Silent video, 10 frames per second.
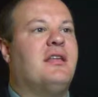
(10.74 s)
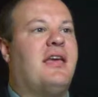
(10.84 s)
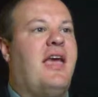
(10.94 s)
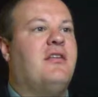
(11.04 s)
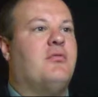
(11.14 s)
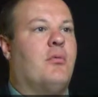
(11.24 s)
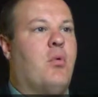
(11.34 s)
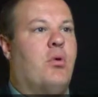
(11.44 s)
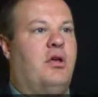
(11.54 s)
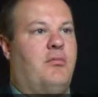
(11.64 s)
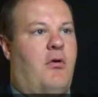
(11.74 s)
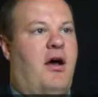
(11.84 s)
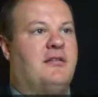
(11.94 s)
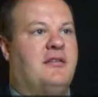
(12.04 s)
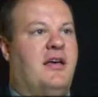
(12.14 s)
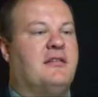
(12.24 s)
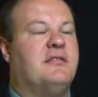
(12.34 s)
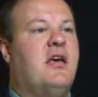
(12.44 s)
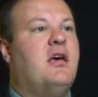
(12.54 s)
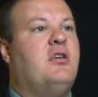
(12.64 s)
the case reporting process
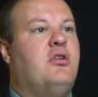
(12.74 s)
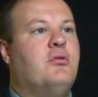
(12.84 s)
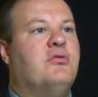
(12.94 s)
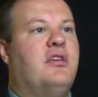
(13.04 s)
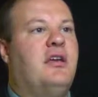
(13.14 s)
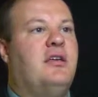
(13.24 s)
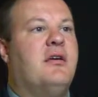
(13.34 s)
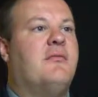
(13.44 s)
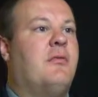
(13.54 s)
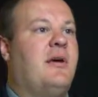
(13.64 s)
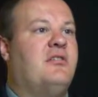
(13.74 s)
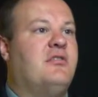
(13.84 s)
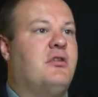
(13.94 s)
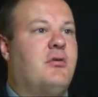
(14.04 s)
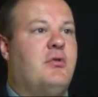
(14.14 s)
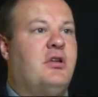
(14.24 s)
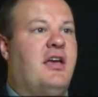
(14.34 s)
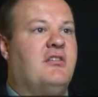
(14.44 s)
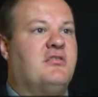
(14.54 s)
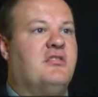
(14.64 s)
using information and
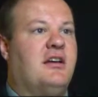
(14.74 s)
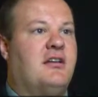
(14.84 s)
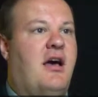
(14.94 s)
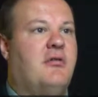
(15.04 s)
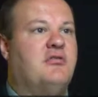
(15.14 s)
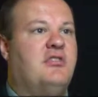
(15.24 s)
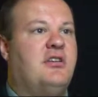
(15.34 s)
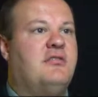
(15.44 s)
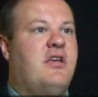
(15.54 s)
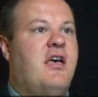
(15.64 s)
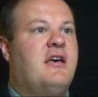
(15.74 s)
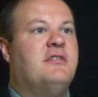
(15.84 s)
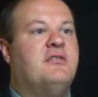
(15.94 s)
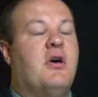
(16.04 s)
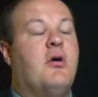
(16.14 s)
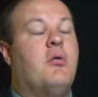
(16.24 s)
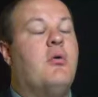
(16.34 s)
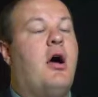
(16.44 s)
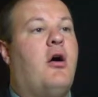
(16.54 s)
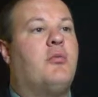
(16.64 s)
communication technologies. So
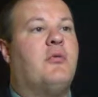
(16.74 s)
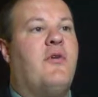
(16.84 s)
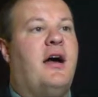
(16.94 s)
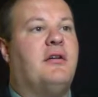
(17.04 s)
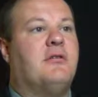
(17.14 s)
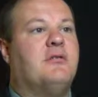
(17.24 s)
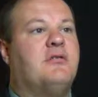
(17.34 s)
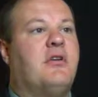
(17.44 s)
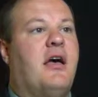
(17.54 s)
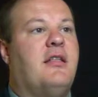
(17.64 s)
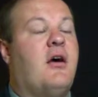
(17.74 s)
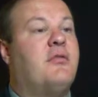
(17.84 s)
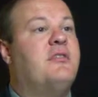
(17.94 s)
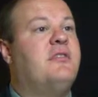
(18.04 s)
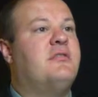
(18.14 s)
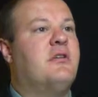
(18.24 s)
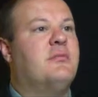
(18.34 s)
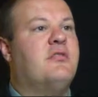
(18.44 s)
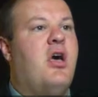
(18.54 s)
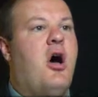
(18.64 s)
health providers and health
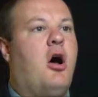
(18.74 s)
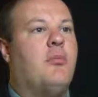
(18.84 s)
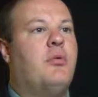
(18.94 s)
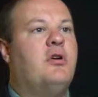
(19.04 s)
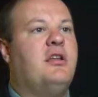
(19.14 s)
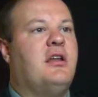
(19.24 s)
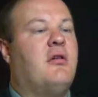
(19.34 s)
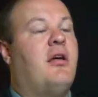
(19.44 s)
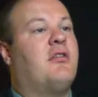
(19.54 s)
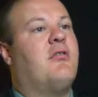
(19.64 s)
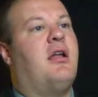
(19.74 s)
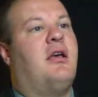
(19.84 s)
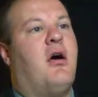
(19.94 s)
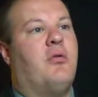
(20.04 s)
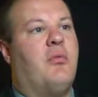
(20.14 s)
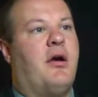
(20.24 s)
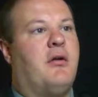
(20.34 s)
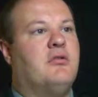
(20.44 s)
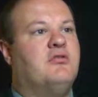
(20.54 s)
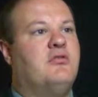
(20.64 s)
systems are putting in electronic health
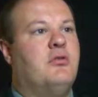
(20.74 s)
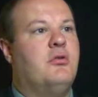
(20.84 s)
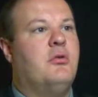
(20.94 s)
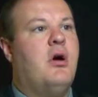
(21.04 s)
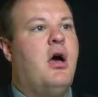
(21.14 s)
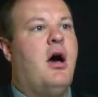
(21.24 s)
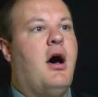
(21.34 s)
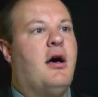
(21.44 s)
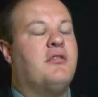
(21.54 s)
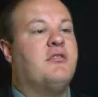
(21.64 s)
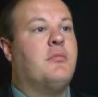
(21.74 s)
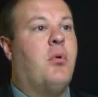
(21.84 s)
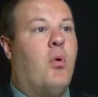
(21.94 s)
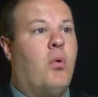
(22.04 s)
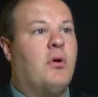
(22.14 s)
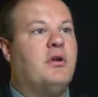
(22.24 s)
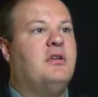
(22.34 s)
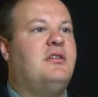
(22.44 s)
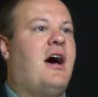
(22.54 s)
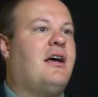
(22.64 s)
records to
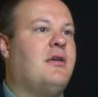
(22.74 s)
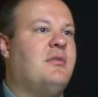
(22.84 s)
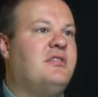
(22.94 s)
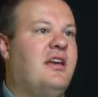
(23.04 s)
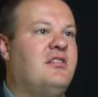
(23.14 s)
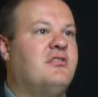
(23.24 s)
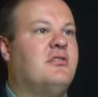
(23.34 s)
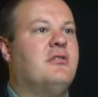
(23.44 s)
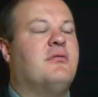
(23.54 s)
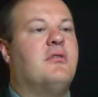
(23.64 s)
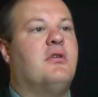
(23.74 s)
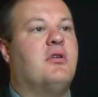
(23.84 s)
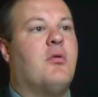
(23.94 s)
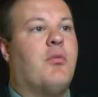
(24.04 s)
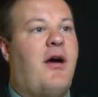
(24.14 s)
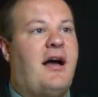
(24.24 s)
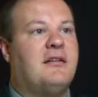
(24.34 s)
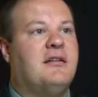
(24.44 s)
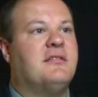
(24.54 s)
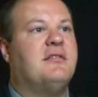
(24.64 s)
support documentation of clinical
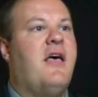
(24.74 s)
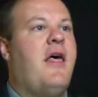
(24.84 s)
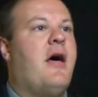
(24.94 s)
practice,